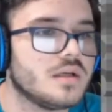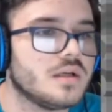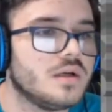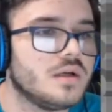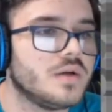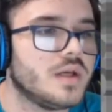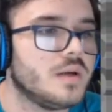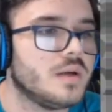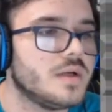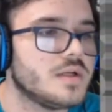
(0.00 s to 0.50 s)

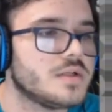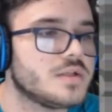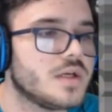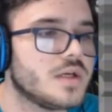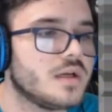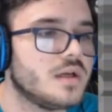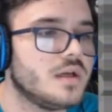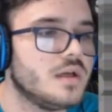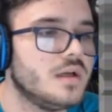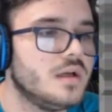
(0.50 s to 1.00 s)
Okay, I want to
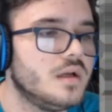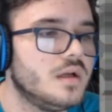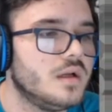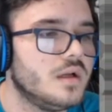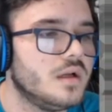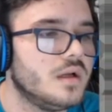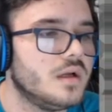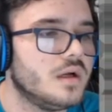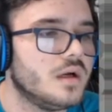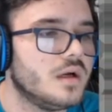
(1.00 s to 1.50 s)
check.
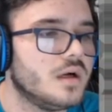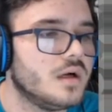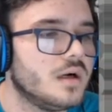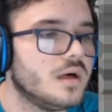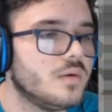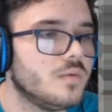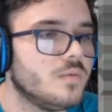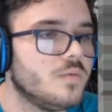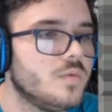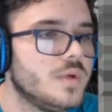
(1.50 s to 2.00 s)

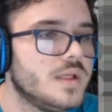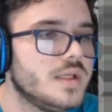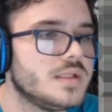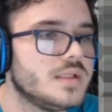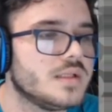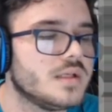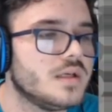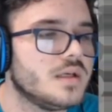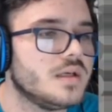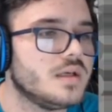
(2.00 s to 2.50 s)
Uh,
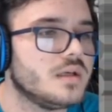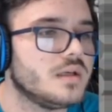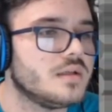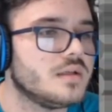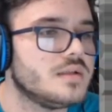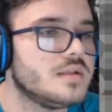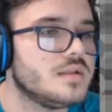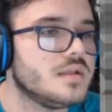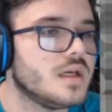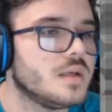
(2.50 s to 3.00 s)
Weezing,
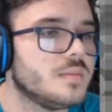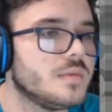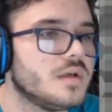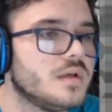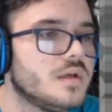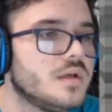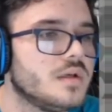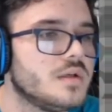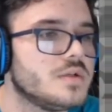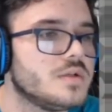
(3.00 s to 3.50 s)

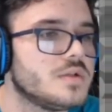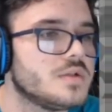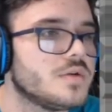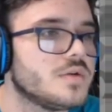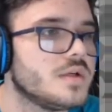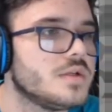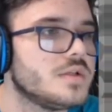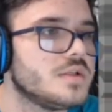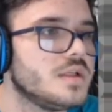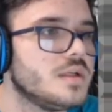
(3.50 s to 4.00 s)
damage,
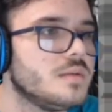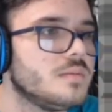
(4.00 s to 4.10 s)
strange steam,